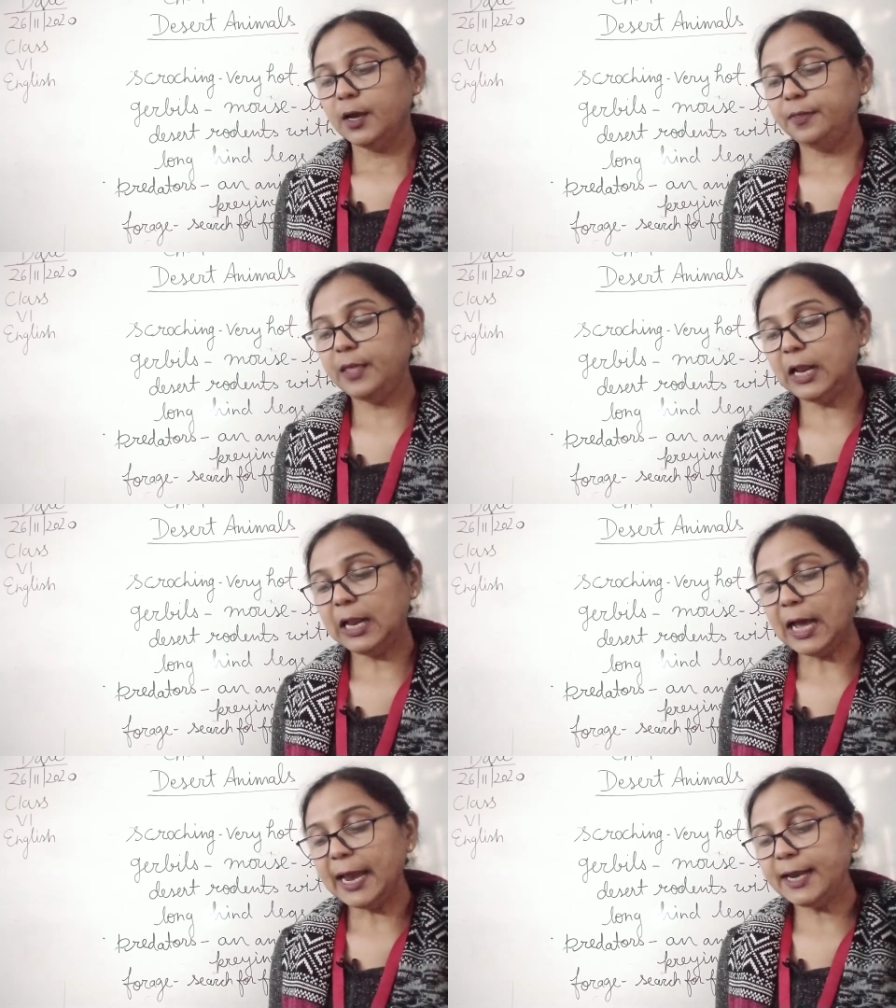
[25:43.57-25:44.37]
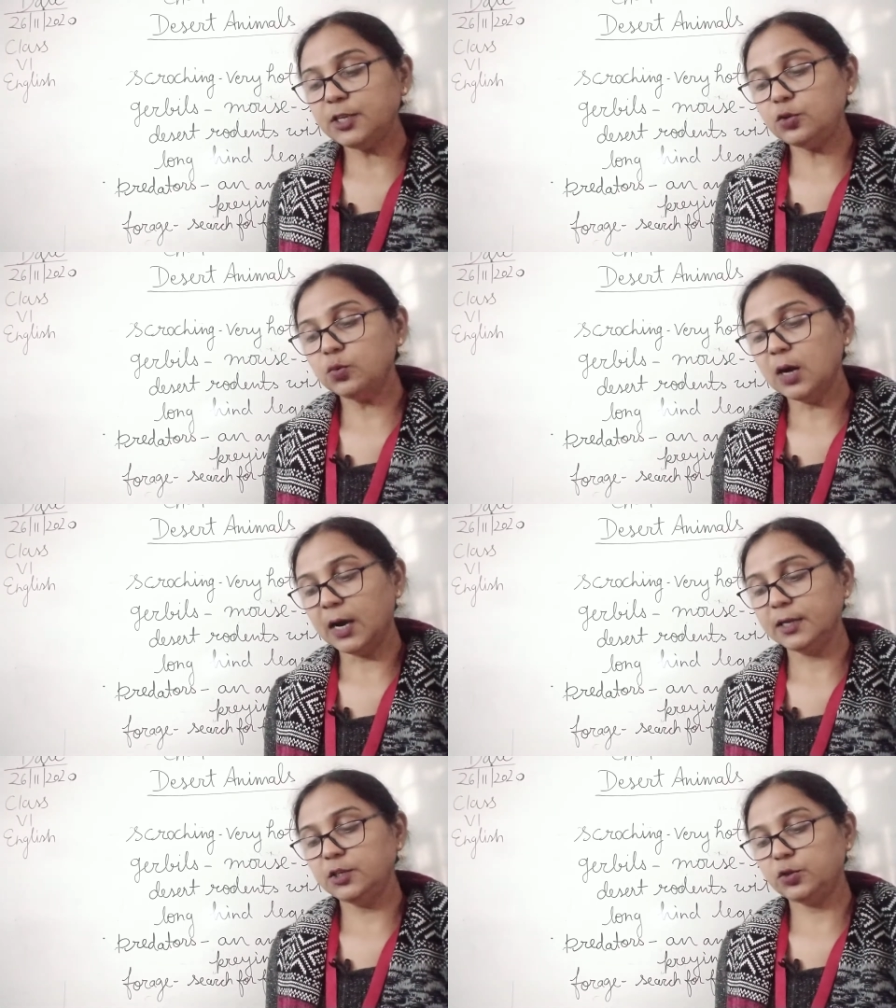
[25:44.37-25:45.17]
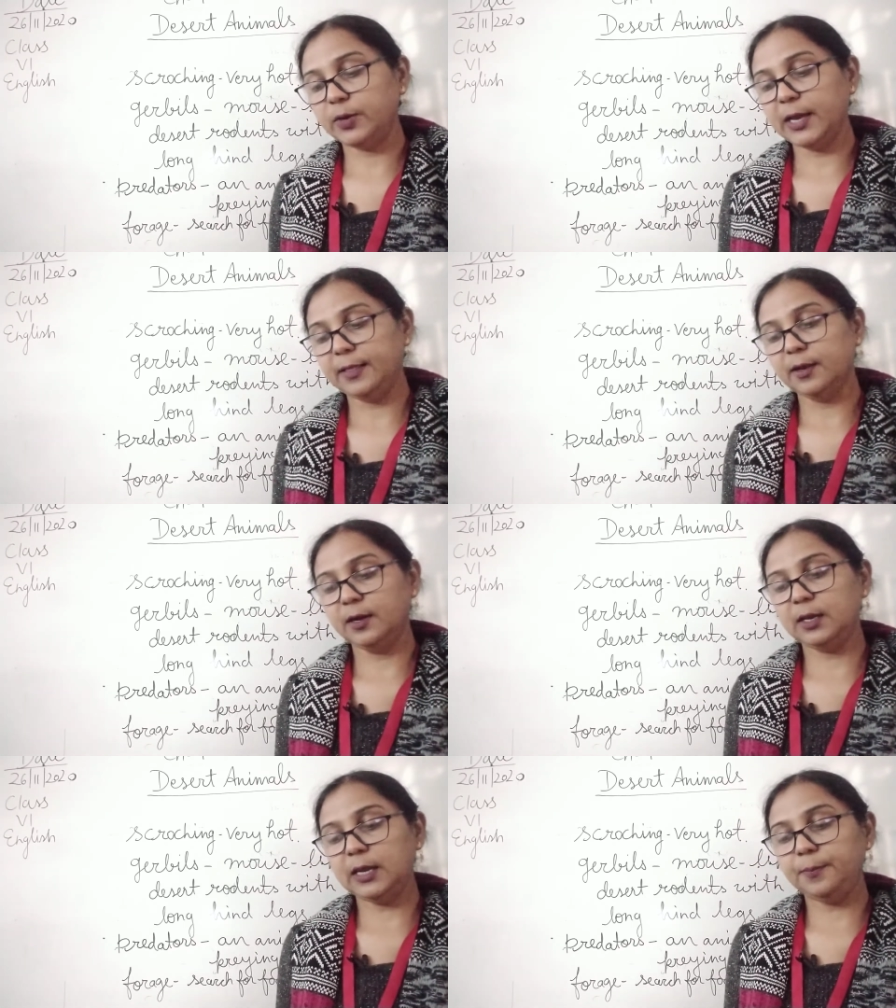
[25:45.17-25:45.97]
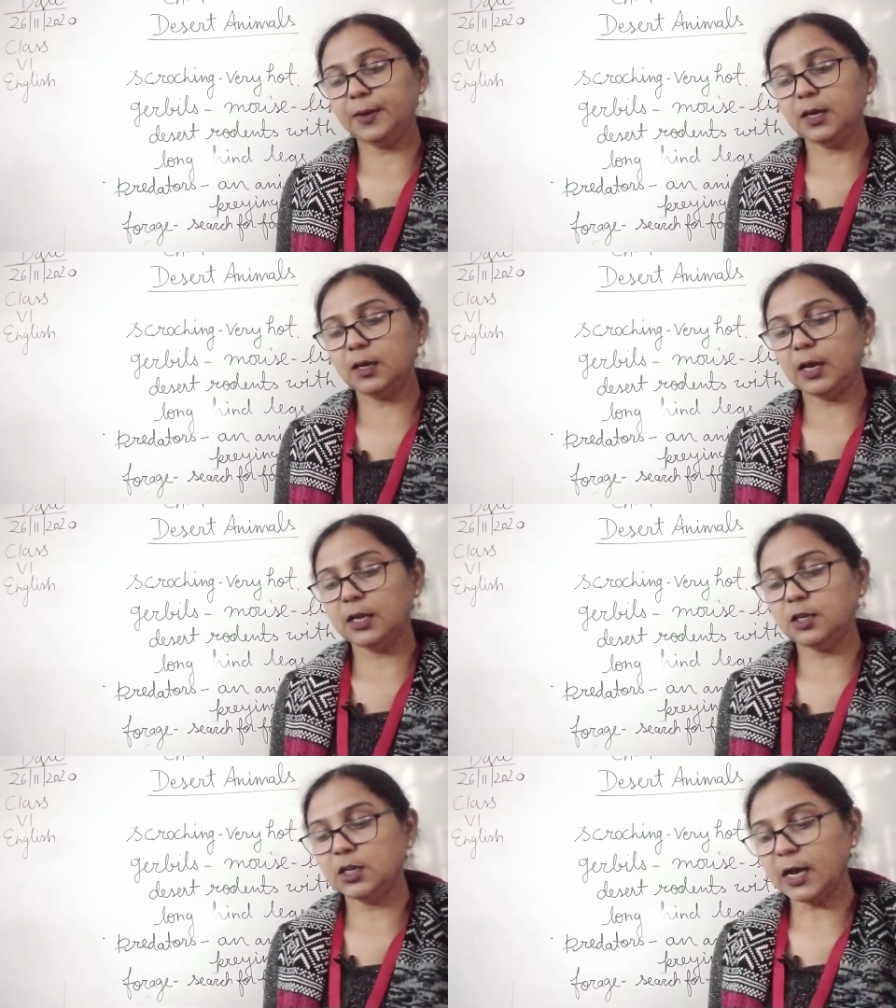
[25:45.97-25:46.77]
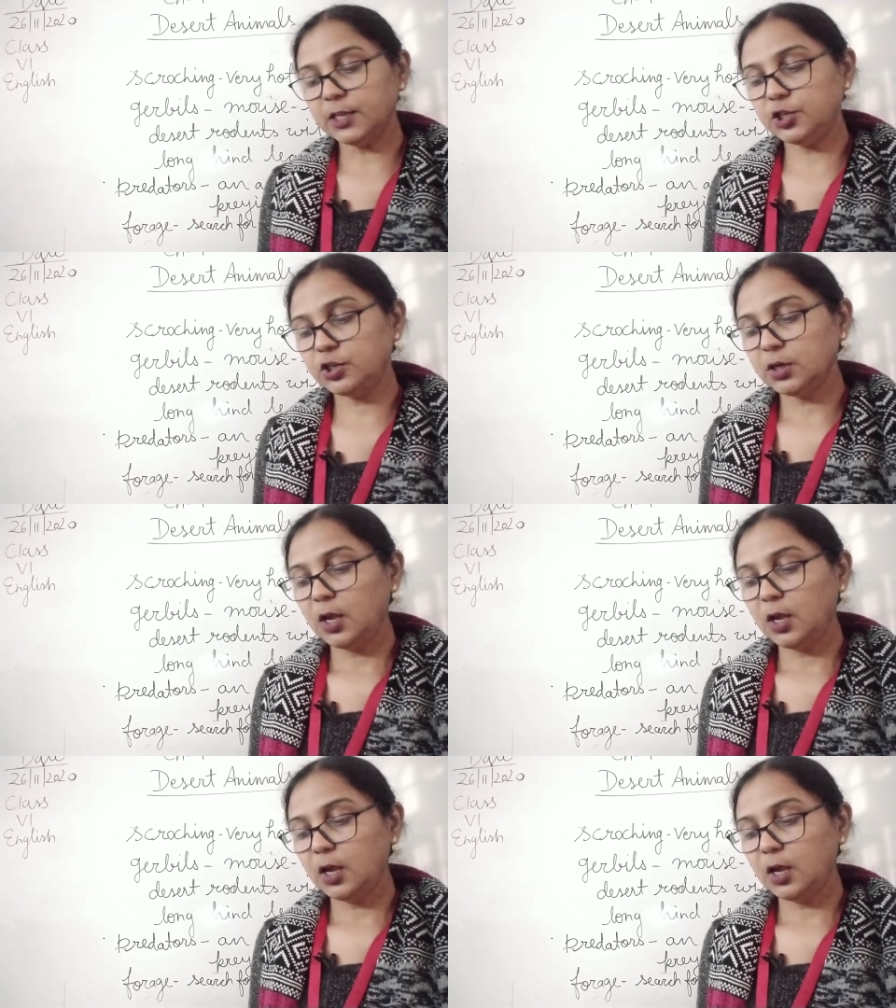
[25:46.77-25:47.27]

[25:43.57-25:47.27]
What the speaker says: They like to hunt together, keeping in touch